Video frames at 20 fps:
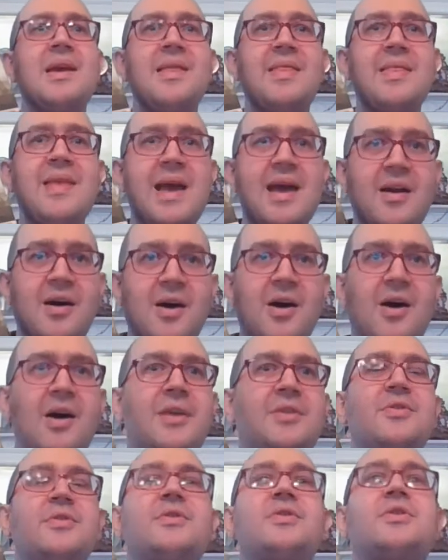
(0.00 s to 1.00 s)
In that
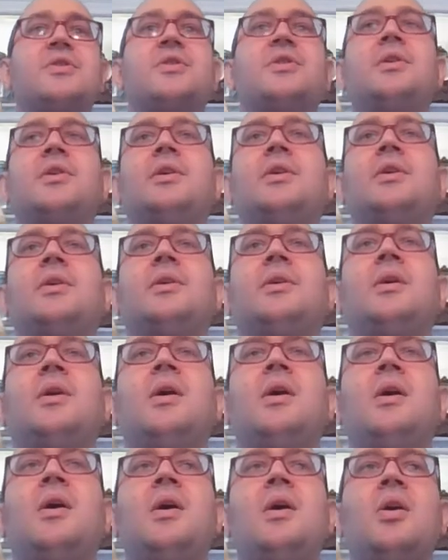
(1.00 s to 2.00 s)
on your
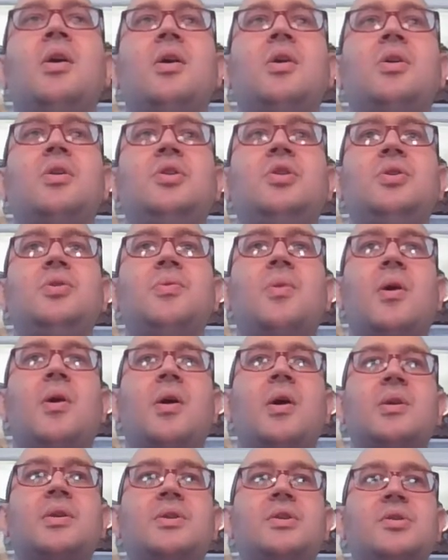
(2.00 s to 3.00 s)
turn, you
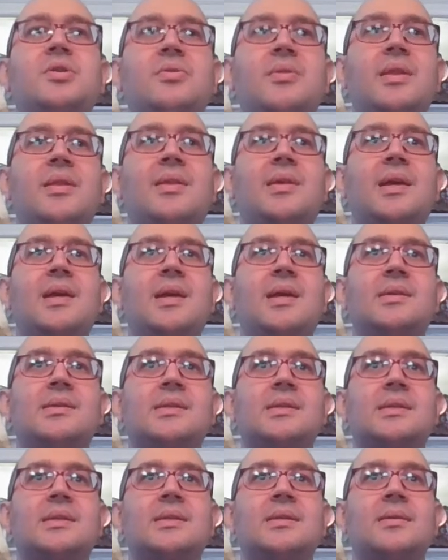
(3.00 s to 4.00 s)
are doing
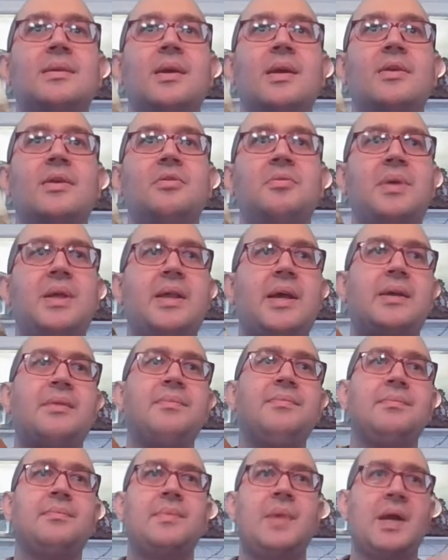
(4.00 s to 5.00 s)
things and you'll be
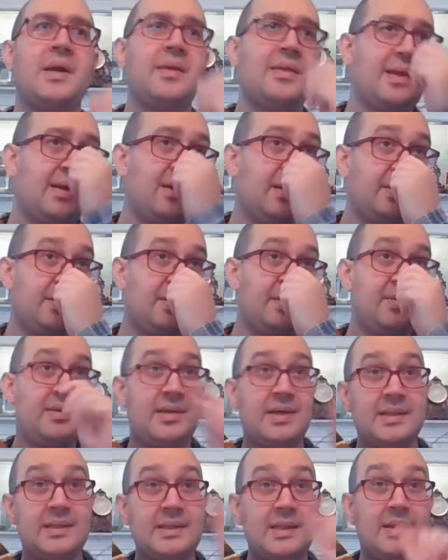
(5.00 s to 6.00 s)
like, I think I'll do
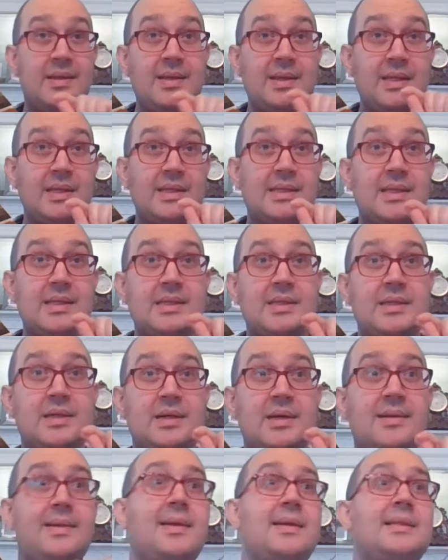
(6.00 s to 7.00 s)
this and this
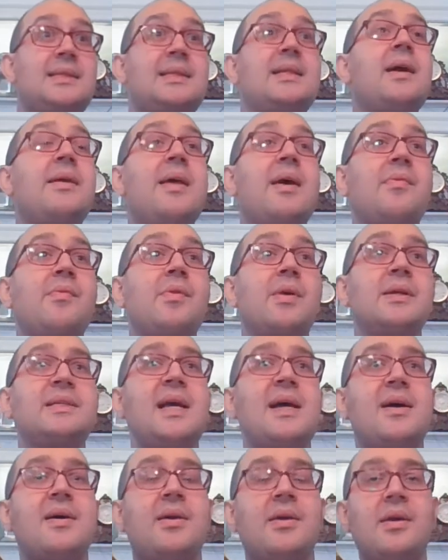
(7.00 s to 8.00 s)
turn, and let's see how that
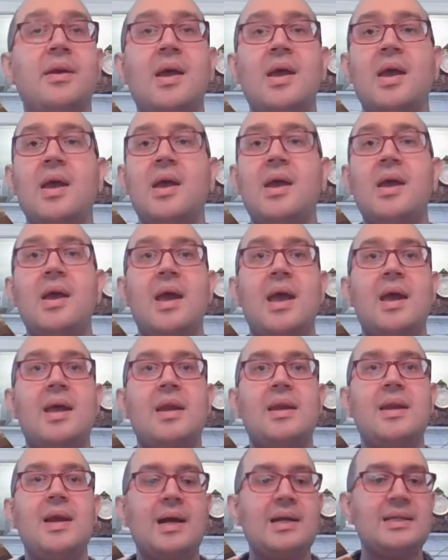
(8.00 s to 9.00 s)
works out.
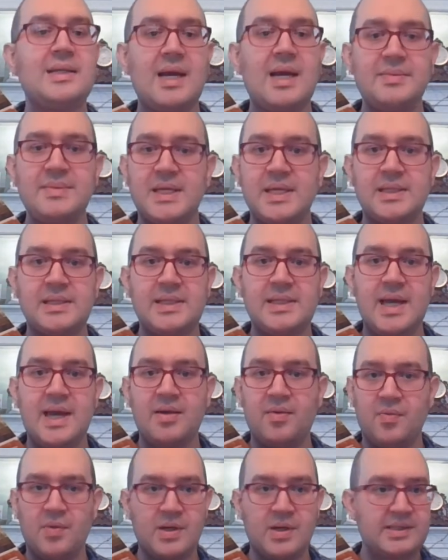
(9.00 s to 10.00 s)
And 9 times out of
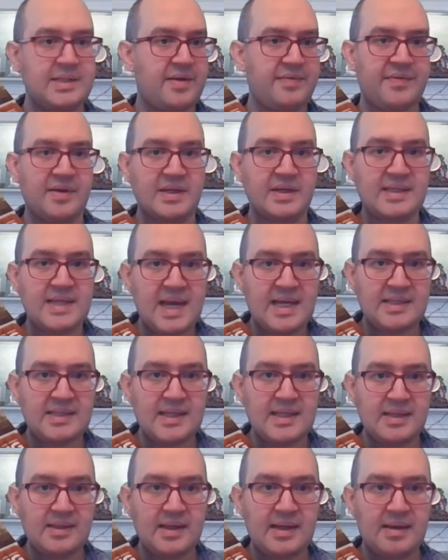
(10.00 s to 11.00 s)
10, it works out
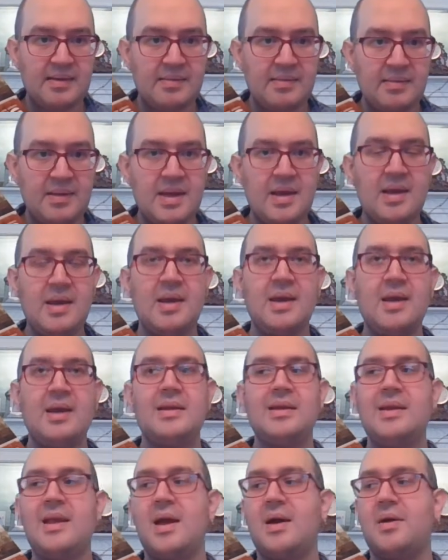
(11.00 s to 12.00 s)
fantastically.
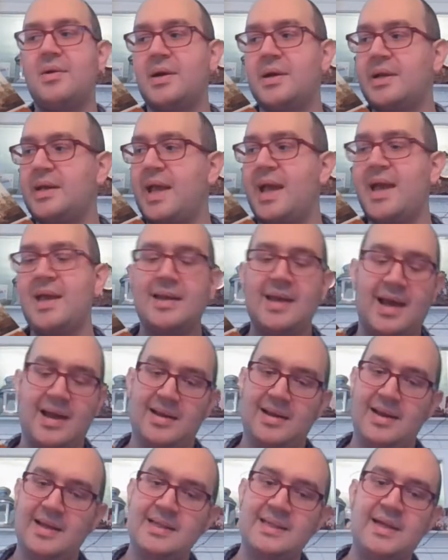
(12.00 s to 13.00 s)
Now, again,
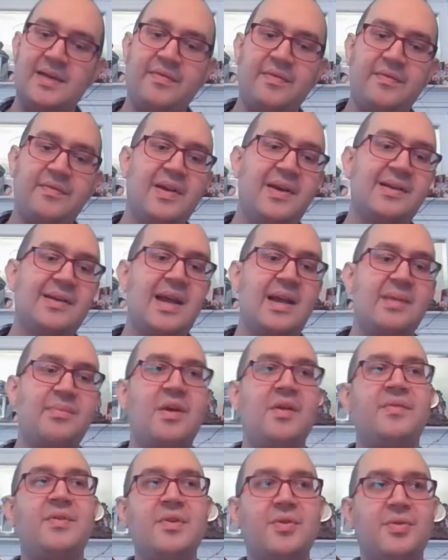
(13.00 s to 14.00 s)
kind of like a Stefan Feld
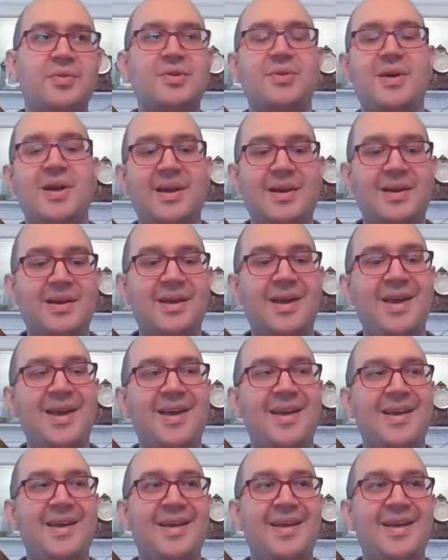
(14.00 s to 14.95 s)
game, if you're doing